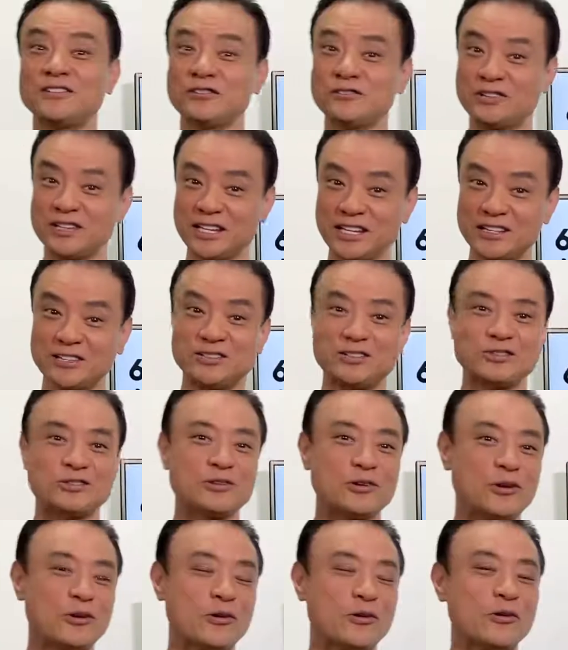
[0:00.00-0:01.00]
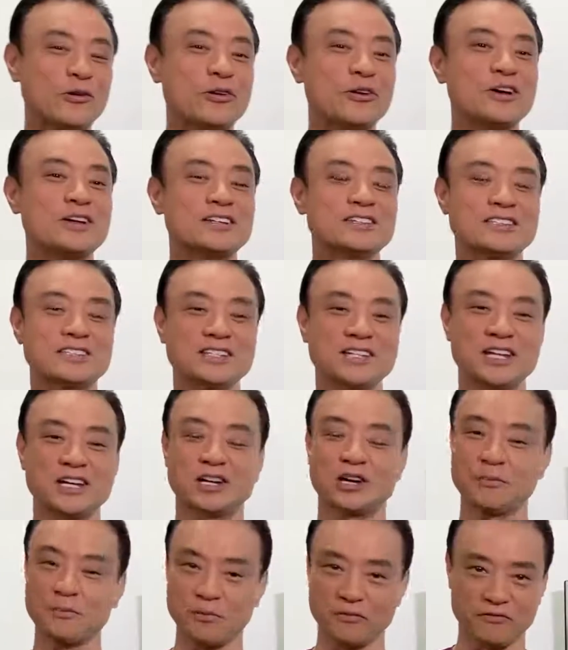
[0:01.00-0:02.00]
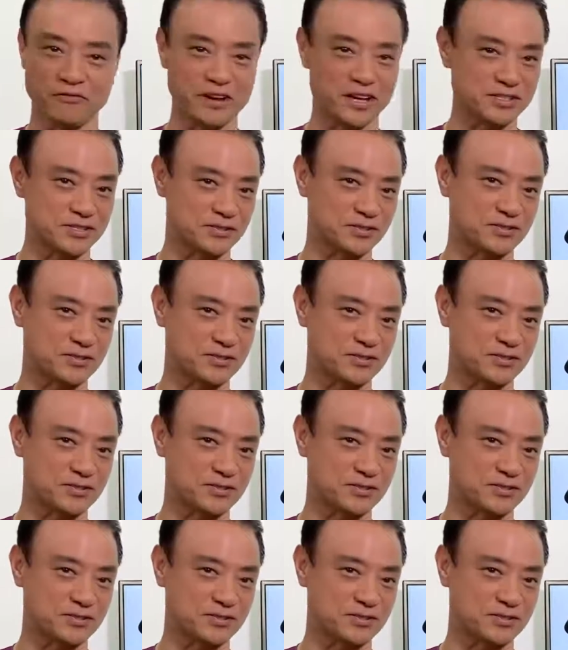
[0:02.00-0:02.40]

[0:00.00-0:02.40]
need to go seek a professional